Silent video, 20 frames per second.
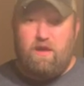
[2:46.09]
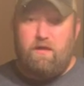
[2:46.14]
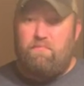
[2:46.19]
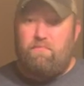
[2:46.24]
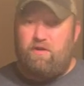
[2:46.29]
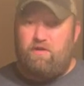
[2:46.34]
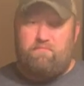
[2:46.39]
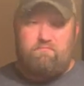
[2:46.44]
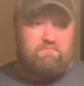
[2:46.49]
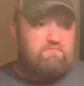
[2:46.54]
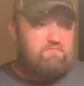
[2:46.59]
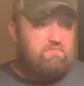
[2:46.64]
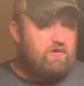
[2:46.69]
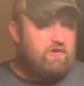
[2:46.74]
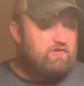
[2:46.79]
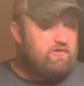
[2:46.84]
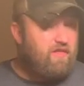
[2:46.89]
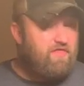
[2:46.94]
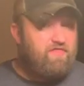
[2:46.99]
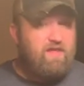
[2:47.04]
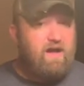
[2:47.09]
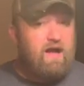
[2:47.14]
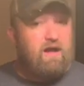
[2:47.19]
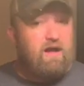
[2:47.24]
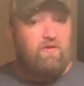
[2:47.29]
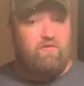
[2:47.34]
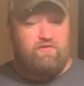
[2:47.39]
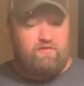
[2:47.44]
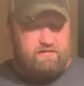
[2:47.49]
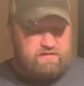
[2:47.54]
But there's
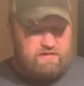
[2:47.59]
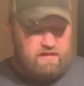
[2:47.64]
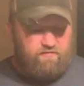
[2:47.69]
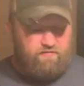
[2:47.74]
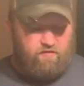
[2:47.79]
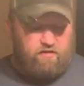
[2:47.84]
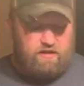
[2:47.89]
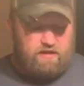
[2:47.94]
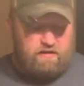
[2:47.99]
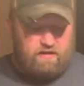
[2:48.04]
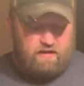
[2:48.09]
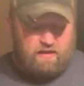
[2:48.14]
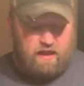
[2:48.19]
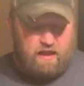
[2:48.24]
1,000 different